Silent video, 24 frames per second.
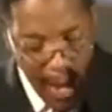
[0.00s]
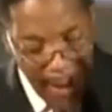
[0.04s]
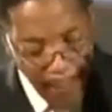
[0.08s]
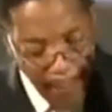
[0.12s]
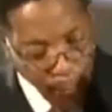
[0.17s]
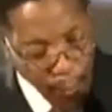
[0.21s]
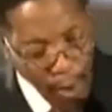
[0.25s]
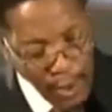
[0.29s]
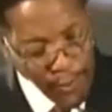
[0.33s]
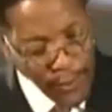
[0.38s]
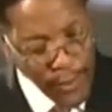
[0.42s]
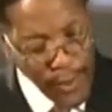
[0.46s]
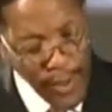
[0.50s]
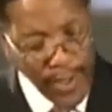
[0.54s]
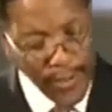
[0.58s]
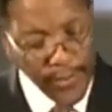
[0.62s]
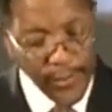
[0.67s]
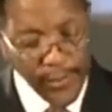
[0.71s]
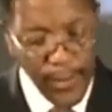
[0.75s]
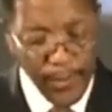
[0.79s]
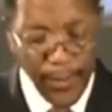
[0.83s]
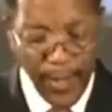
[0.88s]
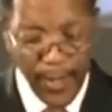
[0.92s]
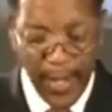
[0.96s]
And question
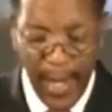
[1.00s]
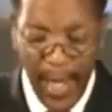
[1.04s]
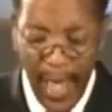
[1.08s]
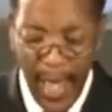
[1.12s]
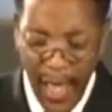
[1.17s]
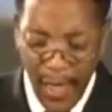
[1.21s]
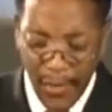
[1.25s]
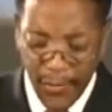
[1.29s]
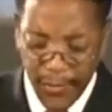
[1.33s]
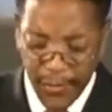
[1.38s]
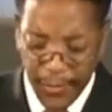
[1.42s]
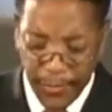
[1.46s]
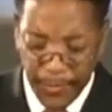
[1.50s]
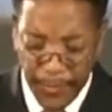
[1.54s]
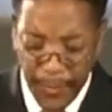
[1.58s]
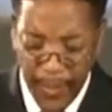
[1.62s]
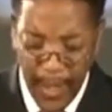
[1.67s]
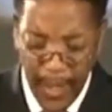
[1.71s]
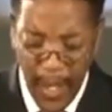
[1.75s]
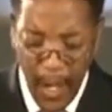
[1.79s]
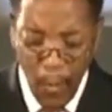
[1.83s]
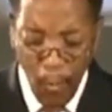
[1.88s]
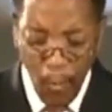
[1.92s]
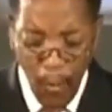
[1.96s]
is simply this.
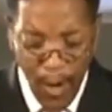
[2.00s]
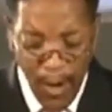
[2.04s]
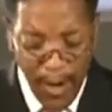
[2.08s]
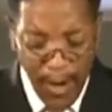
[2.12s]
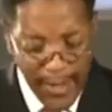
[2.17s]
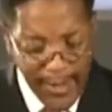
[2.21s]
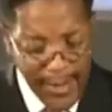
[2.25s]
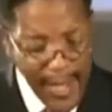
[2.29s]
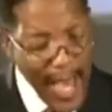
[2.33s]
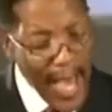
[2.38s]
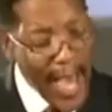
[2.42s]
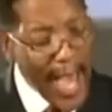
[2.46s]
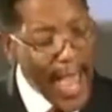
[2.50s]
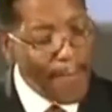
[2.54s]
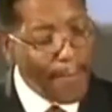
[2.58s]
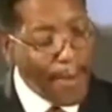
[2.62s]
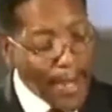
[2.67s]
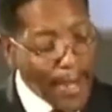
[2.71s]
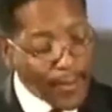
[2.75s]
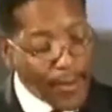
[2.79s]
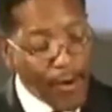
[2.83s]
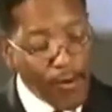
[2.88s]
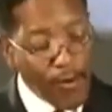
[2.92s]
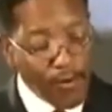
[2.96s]
We're in a
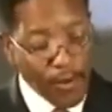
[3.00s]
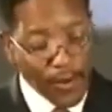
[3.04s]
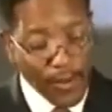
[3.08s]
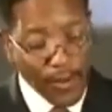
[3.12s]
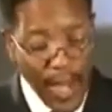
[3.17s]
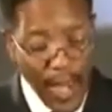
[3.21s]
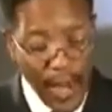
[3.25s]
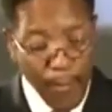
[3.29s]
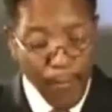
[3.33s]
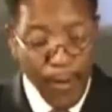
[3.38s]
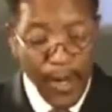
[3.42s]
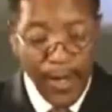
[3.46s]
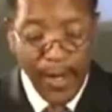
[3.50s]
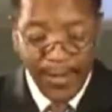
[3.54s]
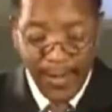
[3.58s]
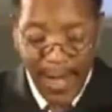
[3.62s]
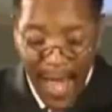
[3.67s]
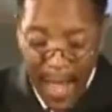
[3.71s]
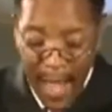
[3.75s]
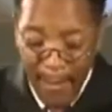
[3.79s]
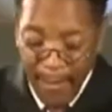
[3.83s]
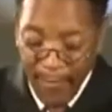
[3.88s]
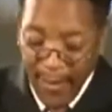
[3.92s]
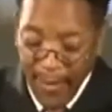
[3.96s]
time, I told you again, we're in a
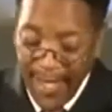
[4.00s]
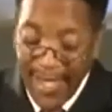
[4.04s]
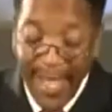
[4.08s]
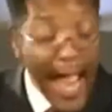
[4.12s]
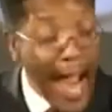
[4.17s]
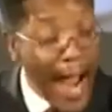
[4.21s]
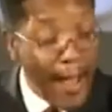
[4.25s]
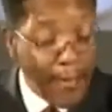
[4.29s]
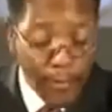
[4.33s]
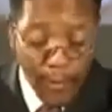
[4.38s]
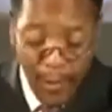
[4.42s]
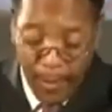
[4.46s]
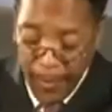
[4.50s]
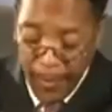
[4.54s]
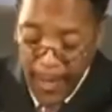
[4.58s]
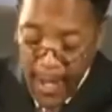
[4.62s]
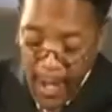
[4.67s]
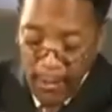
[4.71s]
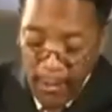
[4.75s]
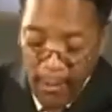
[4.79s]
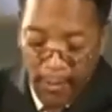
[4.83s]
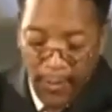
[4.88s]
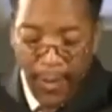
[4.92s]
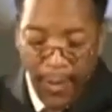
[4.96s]
time of a gathering.
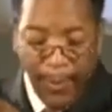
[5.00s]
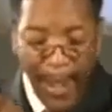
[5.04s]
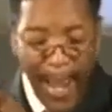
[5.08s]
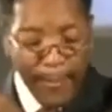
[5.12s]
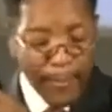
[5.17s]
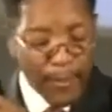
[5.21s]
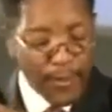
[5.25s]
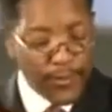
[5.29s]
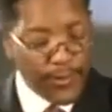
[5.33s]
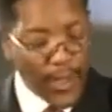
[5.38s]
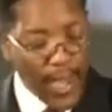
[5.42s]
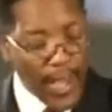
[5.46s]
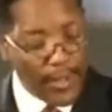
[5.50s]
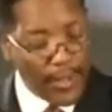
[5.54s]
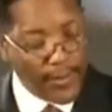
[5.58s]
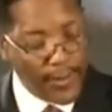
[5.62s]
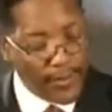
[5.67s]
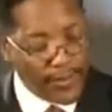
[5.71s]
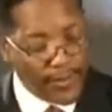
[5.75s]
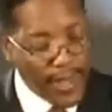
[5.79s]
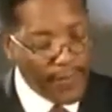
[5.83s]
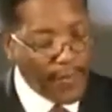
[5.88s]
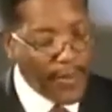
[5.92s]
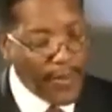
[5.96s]
Look what the Bible says
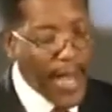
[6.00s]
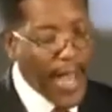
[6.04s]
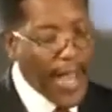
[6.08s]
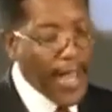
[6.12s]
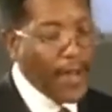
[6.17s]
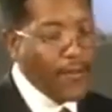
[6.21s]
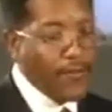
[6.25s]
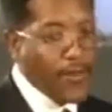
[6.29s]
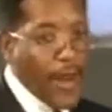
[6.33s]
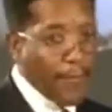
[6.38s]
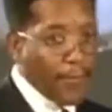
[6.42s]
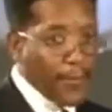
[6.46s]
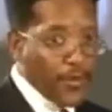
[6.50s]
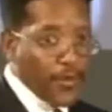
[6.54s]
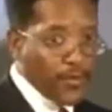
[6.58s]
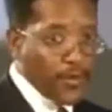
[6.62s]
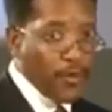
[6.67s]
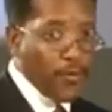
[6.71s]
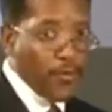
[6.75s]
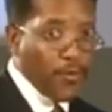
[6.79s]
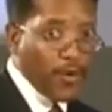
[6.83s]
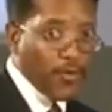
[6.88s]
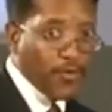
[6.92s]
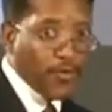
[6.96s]
in Zephaniah chapter
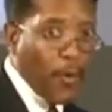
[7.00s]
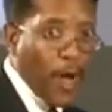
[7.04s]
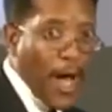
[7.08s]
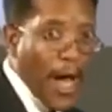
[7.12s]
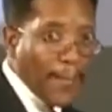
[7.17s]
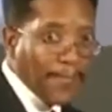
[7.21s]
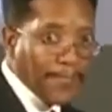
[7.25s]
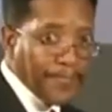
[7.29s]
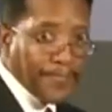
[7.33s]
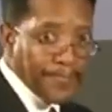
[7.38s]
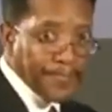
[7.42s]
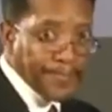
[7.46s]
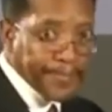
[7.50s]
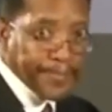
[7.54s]
2 verse 1.